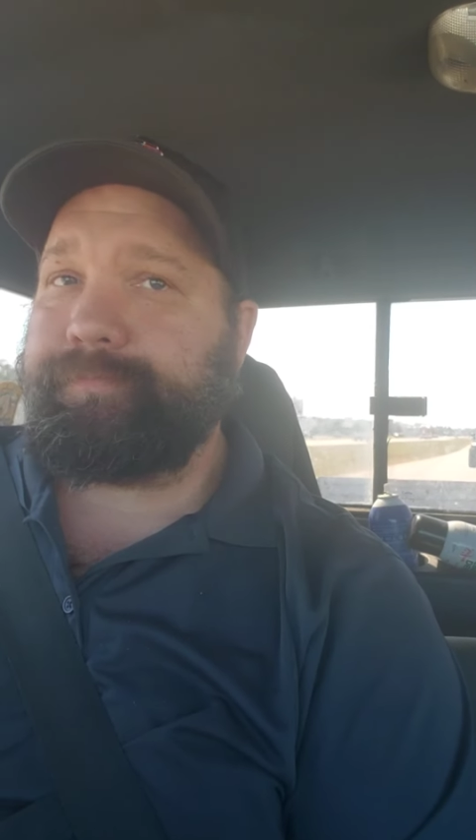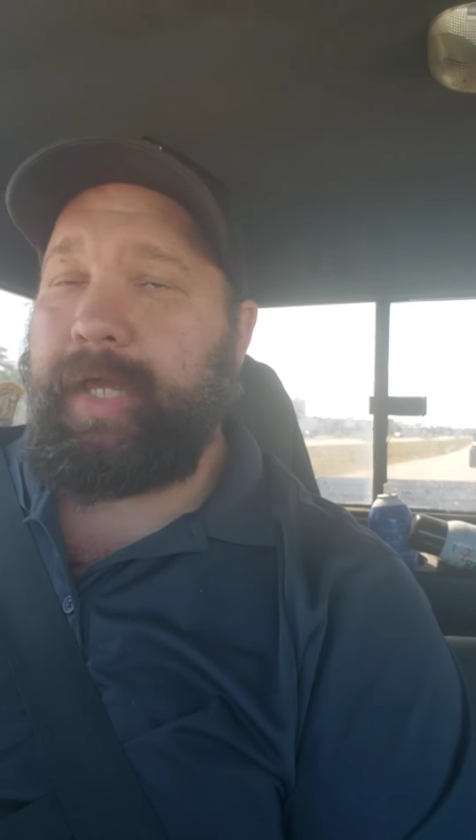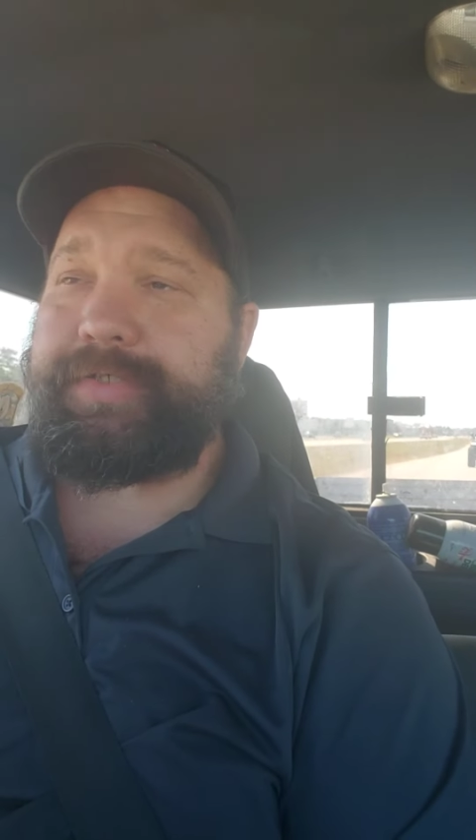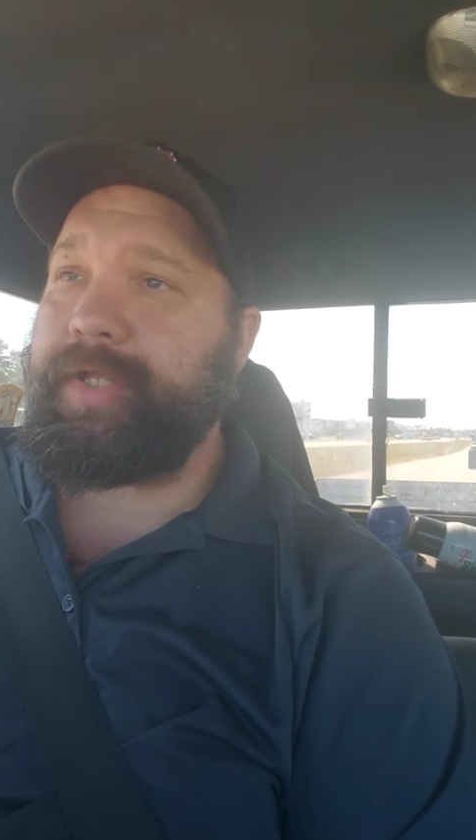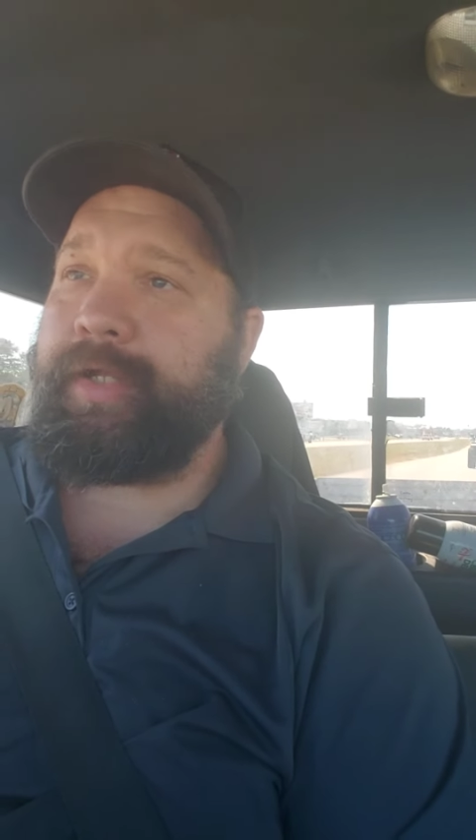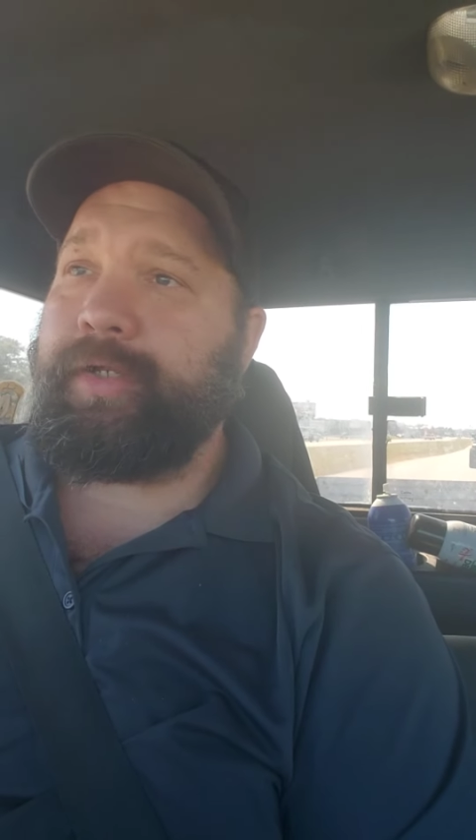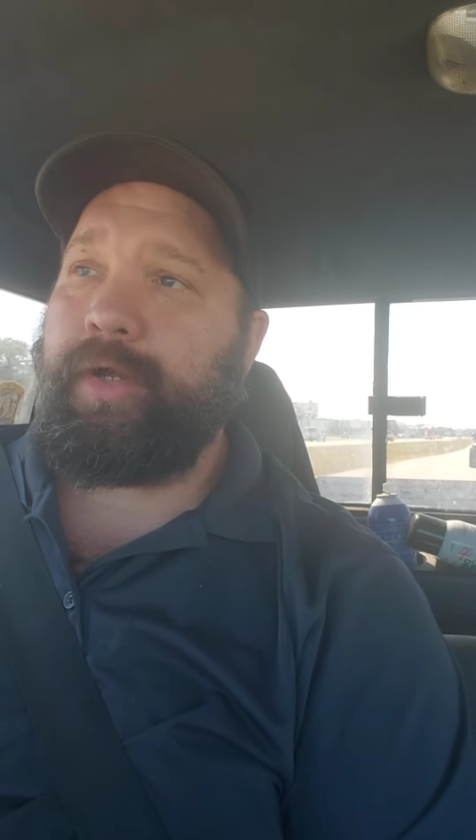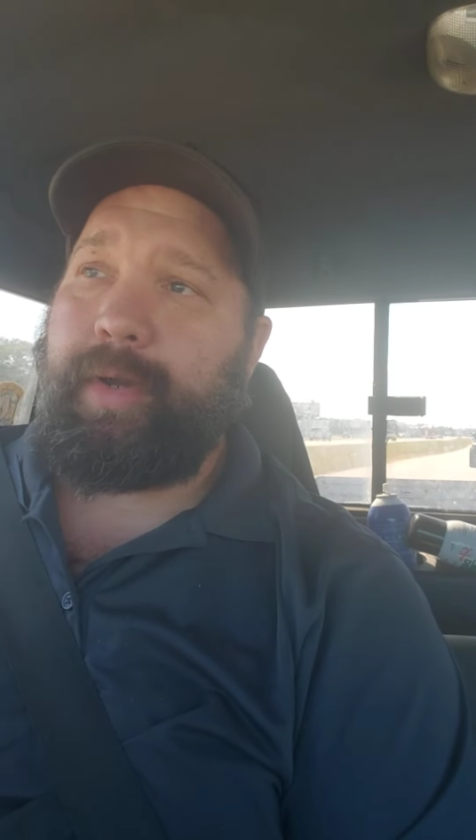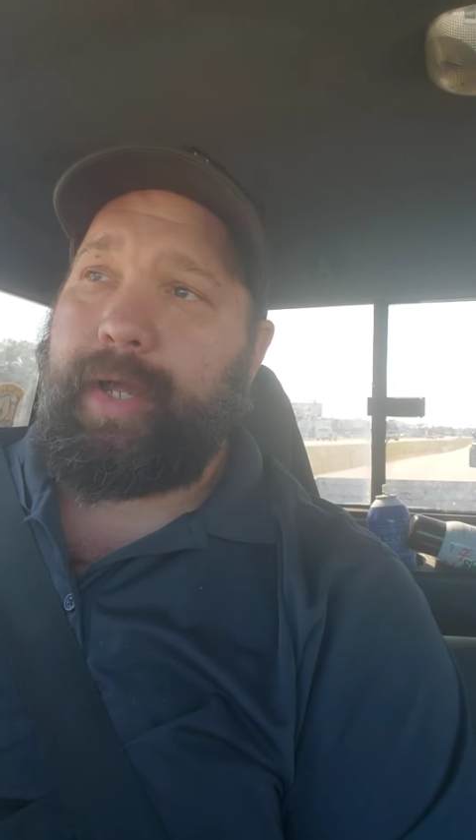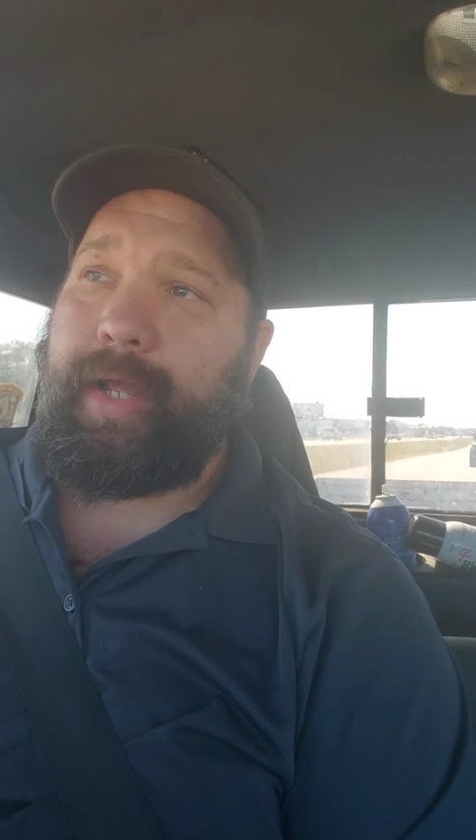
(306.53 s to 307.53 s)
next thing you
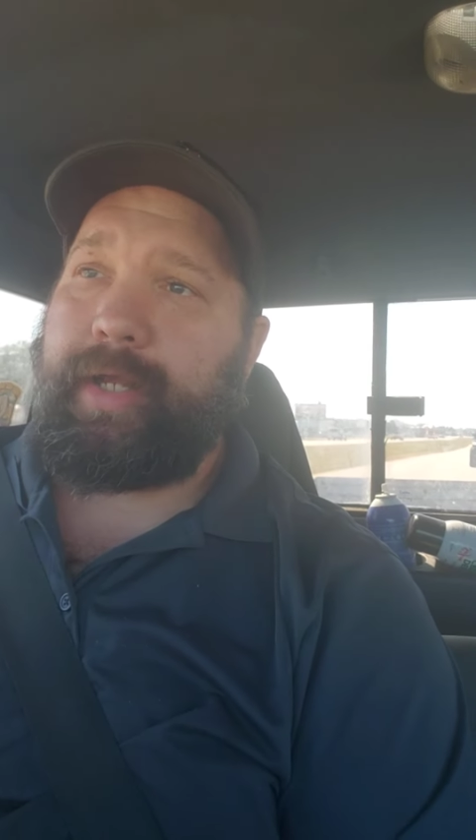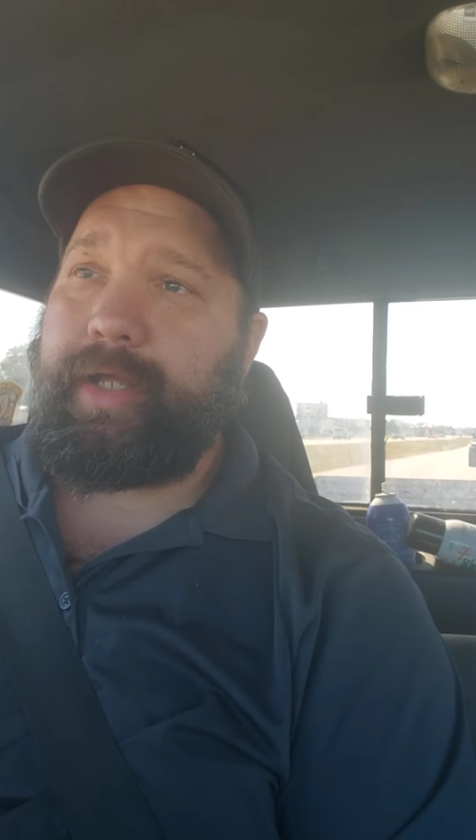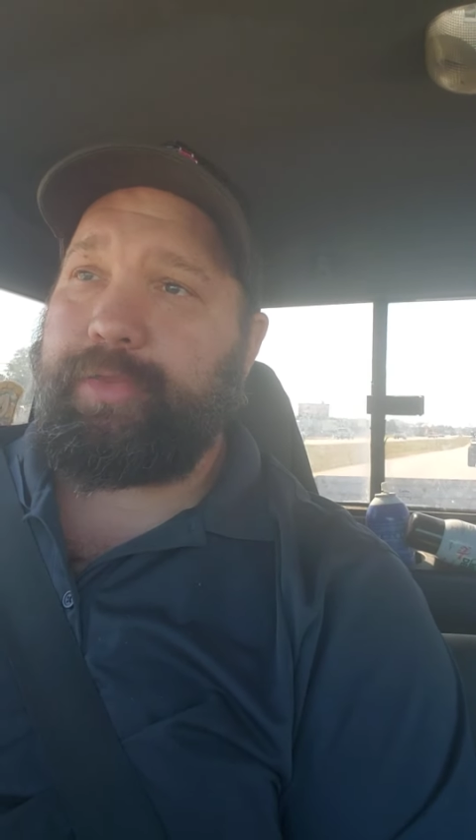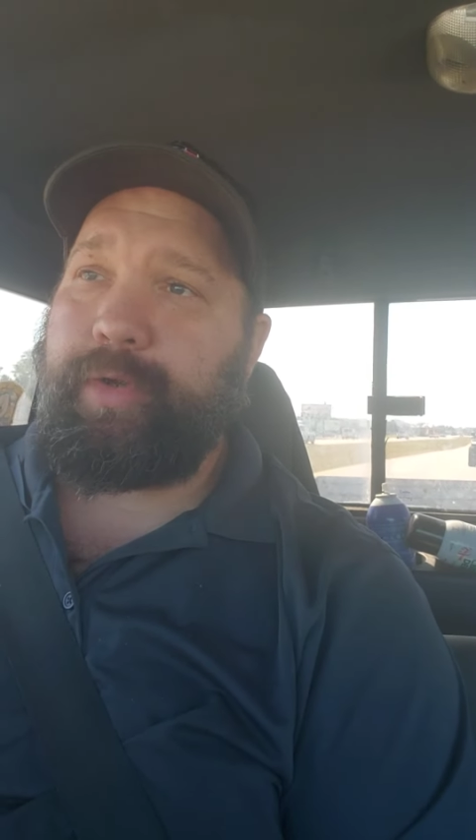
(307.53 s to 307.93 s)
know, I had like